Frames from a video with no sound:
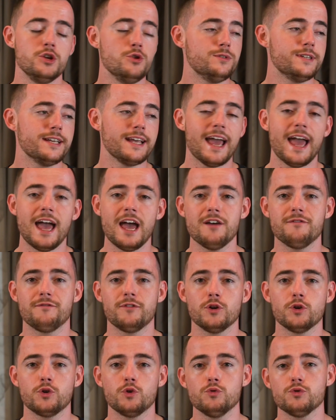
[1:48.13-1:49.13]
using hair
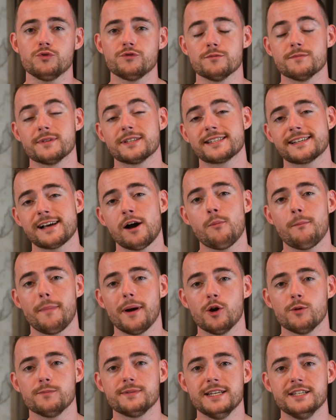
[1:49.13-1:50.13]
follicles from
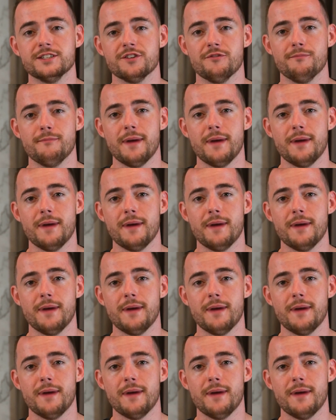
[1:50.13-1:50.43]
scalp biopsies